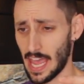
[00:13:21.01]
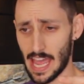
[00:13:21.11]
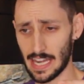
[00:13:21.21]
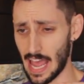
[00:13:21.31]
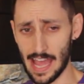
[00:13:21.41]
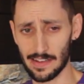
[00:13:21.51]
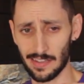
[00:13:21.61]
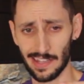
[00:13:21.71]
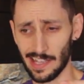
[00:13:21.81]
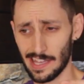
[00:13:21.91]

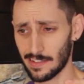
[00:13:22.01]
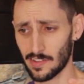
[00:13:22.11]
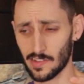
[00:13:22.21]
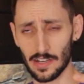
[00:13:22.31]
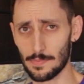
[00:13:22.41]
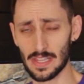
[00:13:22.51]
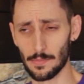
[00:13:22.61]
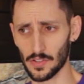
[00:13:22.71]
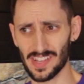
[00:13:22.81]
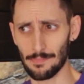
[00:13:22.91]
and it's gonna be the
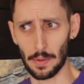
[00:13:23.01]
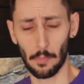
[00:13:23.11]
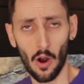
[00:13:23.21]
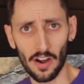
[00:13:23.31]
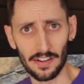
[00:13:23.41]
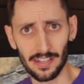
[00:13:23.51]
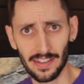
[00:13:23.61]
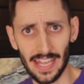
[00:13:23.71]
most epic part.